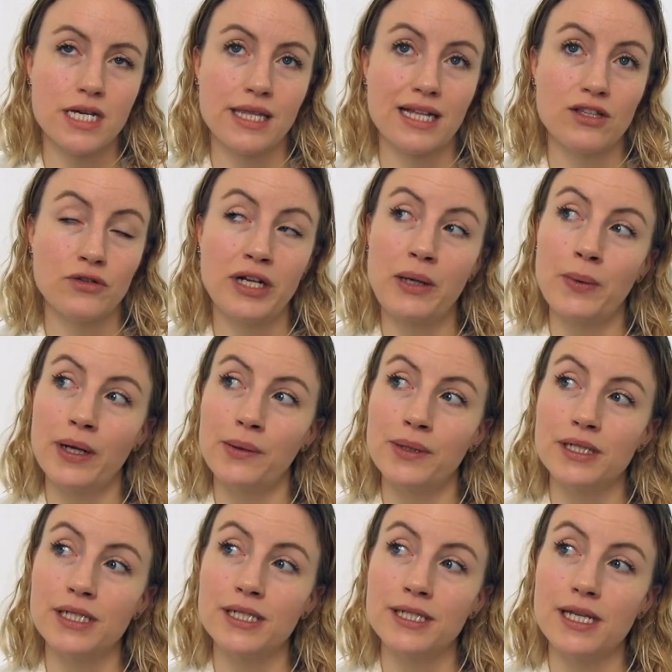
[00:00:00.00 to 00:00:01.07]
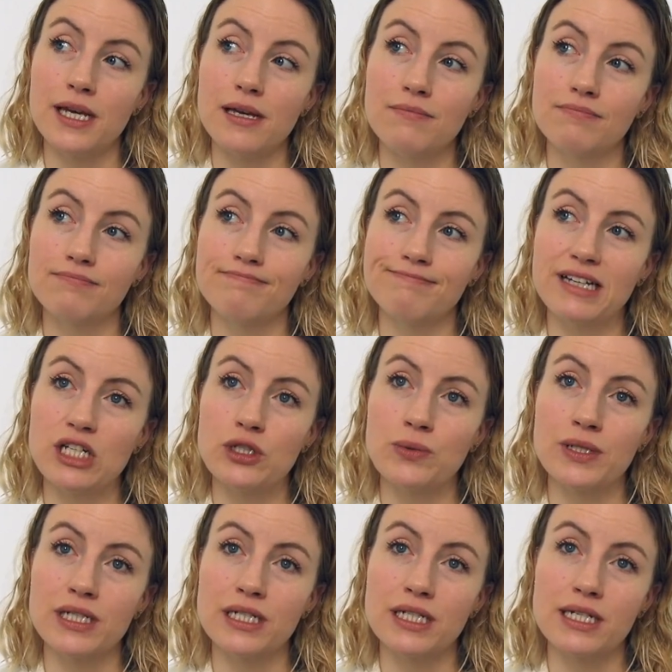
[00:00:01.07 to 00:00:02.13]
That's really what I wanted to say. I just
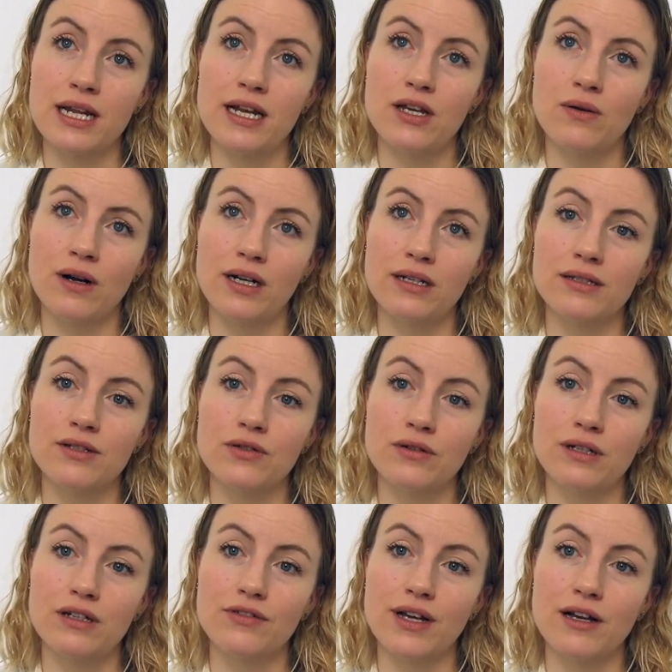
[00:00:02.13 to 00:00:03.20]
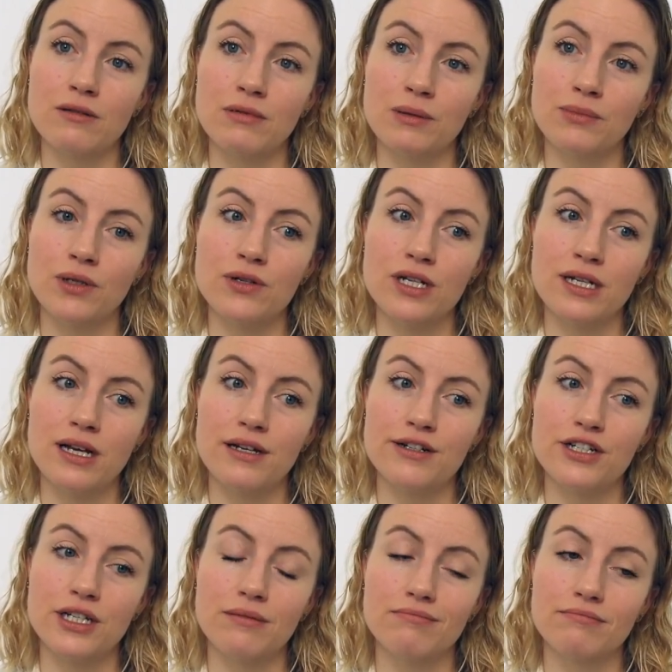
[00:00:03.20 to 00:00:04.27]
wanted to tell you our little story of cow's milk protein
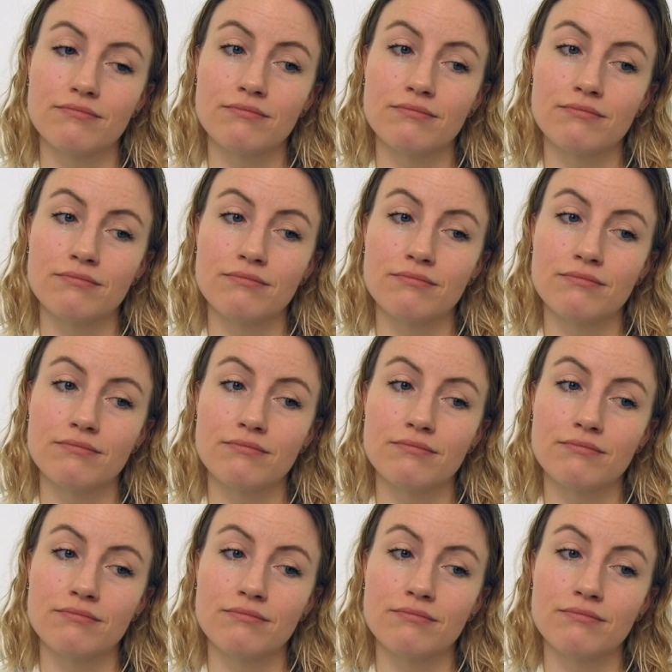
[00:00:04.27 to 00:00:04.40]
allergy,